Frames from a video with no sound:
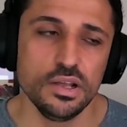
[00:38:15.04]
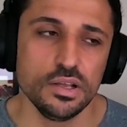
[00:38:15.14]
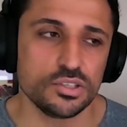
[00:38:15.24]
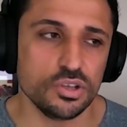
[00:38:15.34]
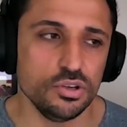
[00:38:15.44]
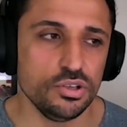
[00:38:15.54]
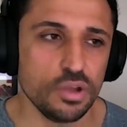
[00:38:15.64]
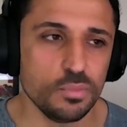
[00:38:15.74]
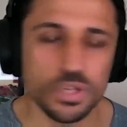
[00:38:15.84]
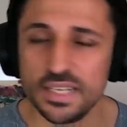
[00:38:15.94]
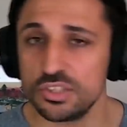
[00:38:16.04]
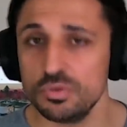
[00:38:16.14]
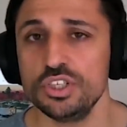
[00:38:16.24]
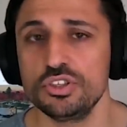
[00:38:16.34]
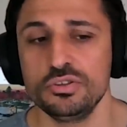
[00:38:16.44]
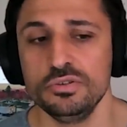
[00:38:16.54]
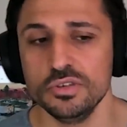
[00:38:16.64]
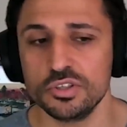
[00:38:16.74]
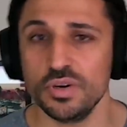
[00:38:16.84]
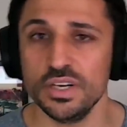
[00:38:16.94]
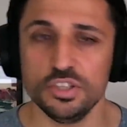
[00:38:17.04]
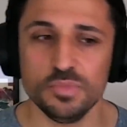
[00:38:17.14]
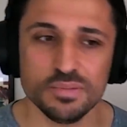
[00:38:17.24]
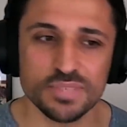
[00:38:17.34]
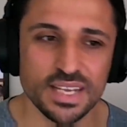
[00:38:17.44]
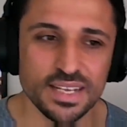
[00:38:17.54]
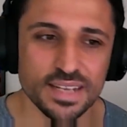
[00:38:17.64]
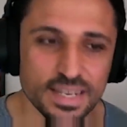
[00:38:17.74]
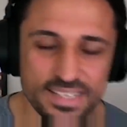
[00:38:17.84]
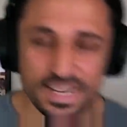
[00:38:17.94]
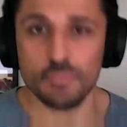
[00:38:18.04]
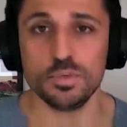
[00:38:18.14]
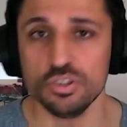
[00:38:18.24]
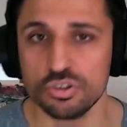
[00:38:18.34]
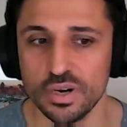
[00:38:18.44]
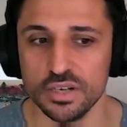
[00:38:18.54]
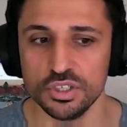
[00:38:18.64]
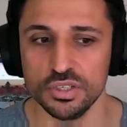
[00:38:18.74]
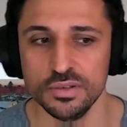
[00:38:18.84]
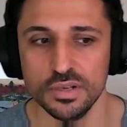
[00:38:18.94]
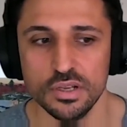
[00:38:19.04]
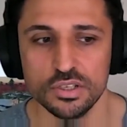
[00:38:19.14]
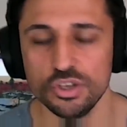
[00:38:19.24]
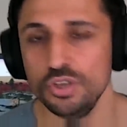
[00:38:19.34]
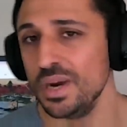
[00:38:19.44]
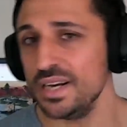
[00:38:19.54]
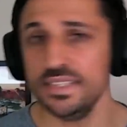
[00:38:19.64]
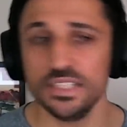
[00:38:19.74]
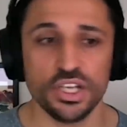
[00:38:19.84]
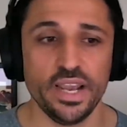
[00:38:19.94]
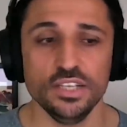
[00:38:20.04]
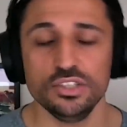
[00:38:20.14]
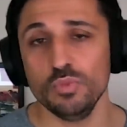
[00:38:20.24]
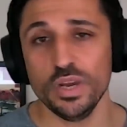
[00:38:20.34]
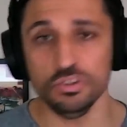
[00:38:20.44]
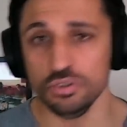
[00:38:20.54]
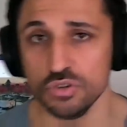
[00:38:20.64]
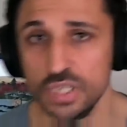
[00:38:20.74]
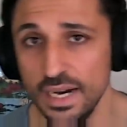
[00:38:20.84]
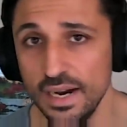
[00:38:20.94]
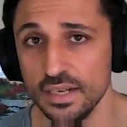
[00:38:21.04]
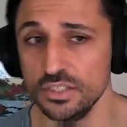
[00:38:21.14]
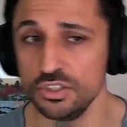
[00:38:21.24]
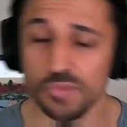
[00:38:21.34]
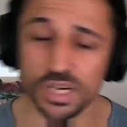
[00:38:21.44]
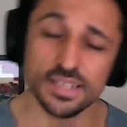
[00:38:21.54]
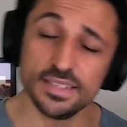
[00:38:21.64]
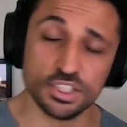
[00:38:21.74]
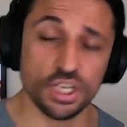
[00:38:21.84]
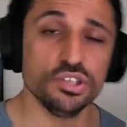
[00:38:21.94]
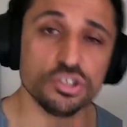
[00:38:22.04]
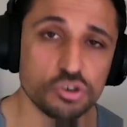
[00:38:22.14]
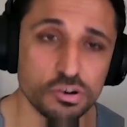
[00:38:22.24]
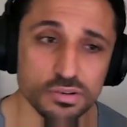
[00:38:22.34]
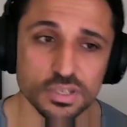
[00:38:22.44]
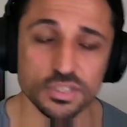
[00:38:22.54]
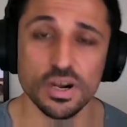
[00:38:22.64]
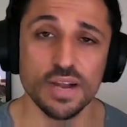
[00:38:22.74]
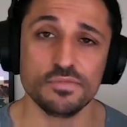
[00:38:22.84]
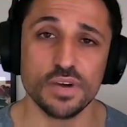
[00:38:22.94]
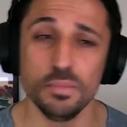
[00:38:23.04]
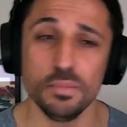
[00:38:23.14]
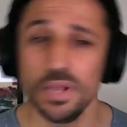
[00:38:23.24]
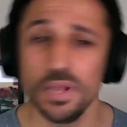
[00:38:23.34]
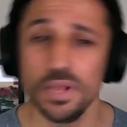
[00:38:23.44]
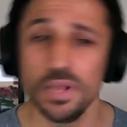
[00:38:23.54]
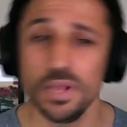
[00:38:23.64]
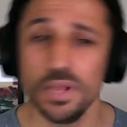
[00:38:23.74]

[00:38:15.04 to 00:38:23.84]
so I'm not saying switch your strategy, but I'm saying adapt your strategy. So you might need to change the way you do your targets. You might need to change tr- the time frame. You might need